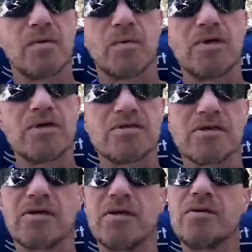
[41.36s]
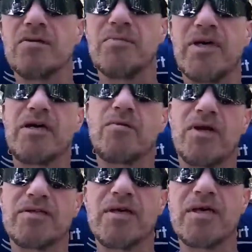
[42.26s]
Where does it go, man?
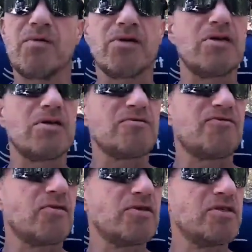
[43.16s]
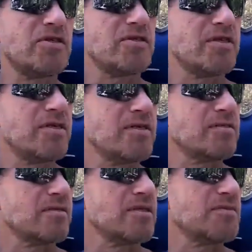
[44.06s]
Well, I tell you, when you're at 14
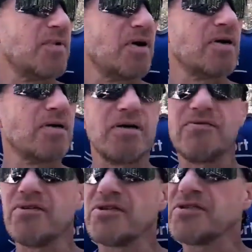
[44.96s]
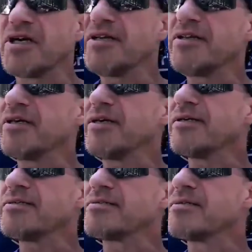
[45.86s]
days at each park, or even 10
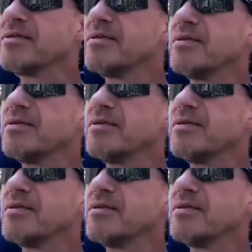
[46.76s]
days,